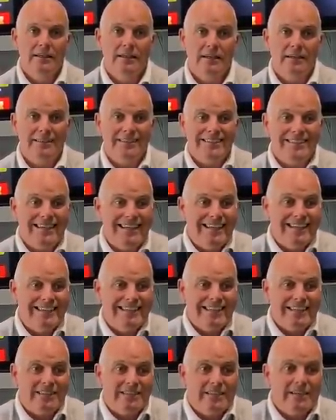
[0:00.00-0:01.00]
Because it's
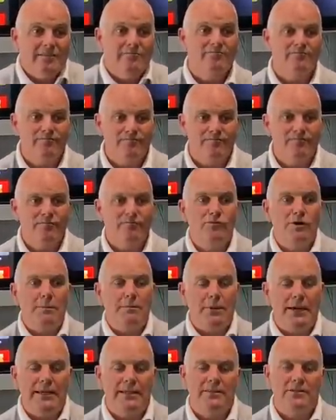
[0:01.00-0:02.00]
easier to
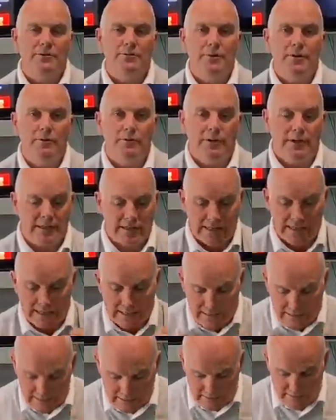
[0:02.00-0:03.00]
repeat something with
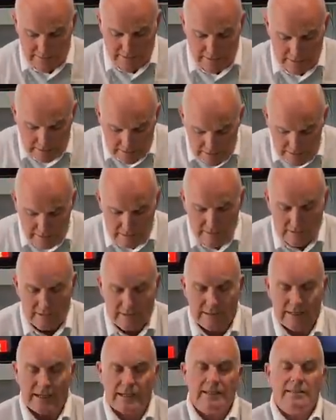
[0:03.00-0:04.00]
these
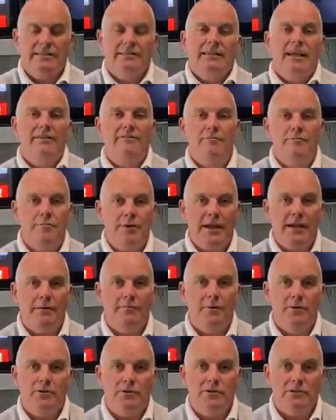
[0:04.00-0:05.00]
six, seven bigger
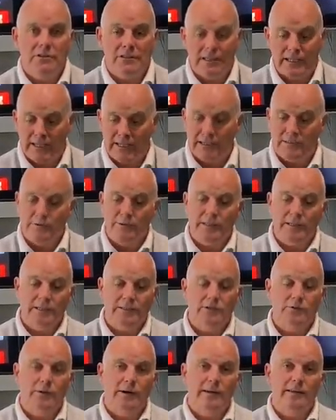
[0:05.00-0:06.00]
muscles than it is with
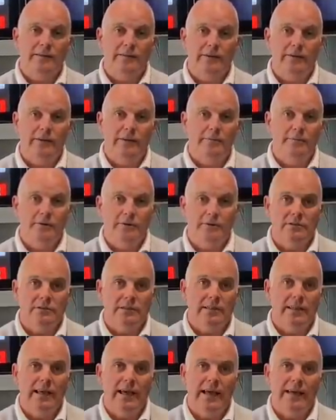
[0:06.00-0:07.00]
these 20, 30 muscles
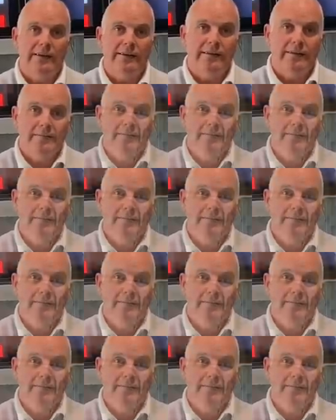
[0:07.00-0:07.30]
in the hand.